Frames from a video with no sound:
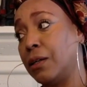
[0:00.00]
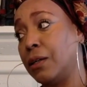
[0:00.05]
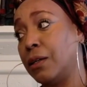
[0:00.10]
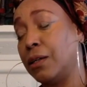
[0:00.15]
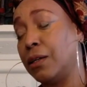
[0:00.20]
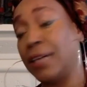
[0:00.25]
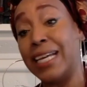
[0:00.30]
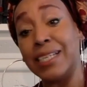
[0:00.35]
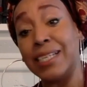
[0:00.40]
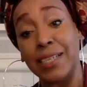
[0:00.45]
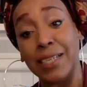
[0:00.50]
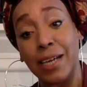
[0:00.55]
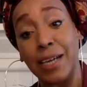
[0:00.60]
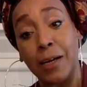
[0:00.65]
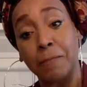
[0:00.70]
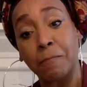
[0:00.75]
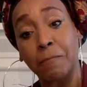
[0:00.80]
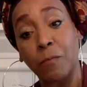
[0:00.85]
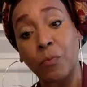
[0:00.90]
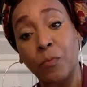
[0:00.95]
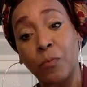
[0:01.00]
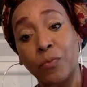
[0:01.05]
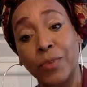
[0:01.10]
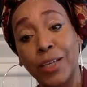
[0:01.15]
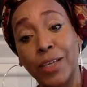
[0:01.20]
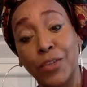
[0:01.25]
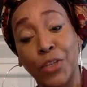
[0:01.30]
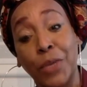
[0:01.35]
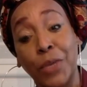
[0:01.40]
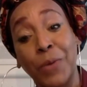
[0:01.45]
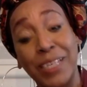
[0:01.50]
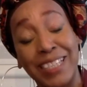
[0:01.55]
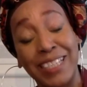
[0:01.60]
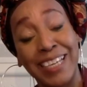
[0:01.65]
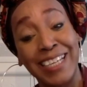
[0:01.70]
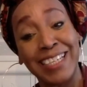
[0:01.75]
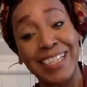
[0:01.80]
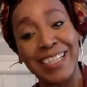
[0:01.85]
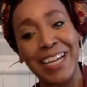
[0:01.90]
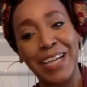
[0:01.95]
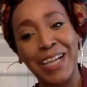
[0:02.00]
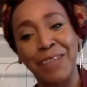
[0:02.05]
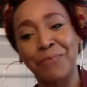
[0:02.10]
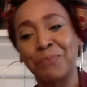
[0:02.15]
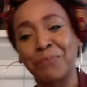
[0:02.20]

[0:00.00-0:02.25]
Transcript: India. So they went to India.